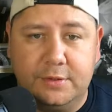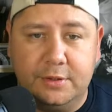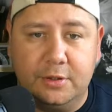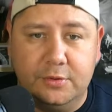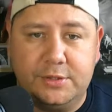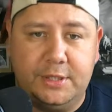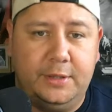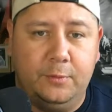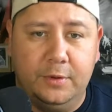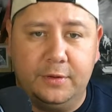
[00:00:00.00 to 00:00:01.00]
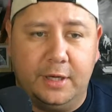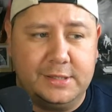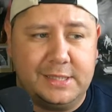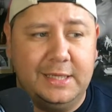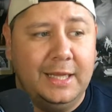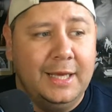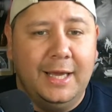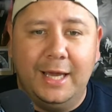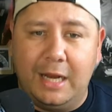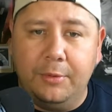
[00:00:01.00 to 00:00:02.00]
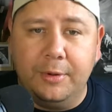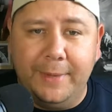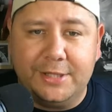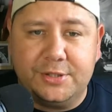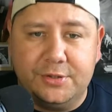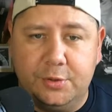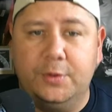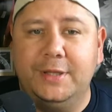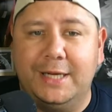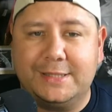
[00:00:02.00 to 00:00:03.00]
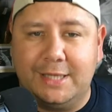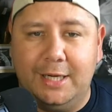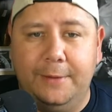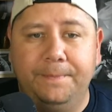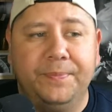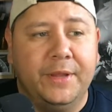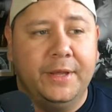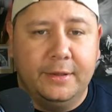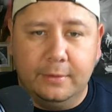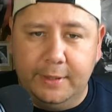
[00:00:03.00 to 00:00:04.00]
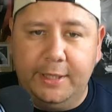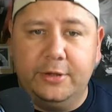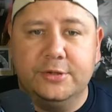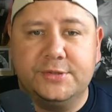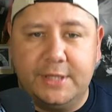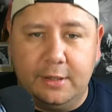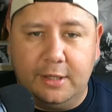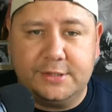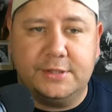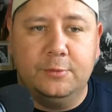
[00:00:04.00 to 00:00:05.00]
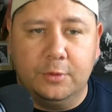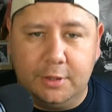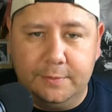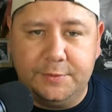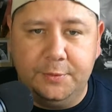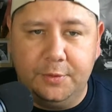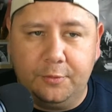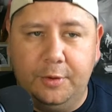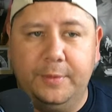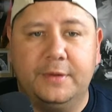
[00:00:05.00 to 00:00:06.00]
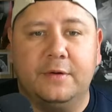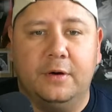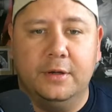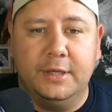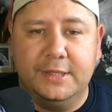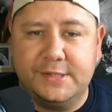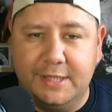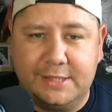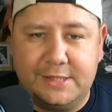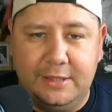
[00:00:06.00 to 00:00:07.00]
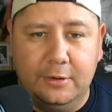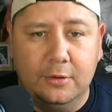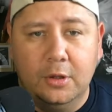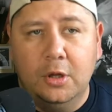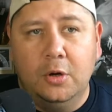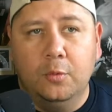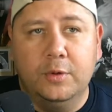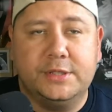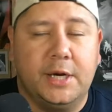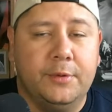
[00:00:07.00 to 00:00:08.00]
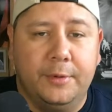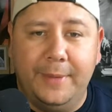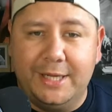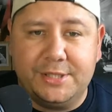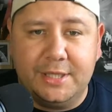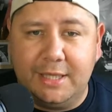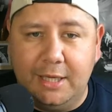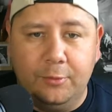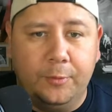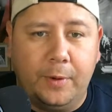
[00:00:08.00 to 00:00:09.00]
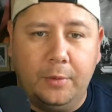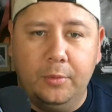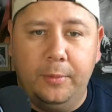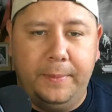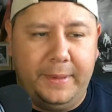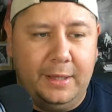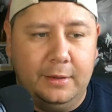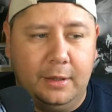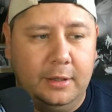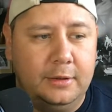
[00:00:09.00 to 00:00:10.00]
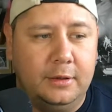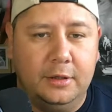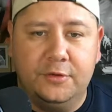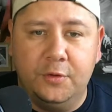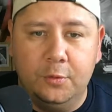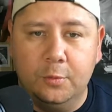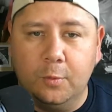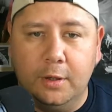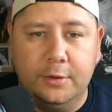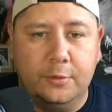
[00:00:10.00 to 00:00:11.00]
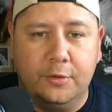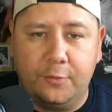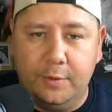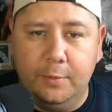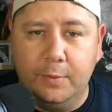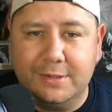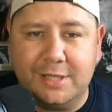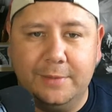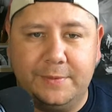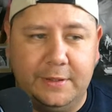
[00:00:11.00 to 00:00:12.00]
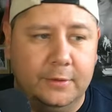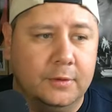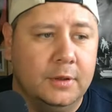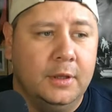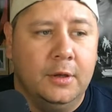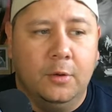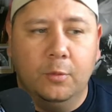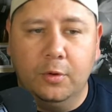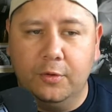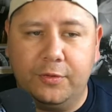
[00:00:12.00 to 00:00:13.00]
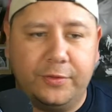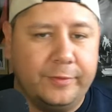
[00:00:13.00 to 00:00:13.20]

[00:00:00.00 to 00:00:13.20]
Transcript: negotiate with Austin, and I would imagine during that time, the Lakers and Austin will come to an agreement on his next deal, which I would imagine again will probably be a 2-1 or a 3-1 type deal, worth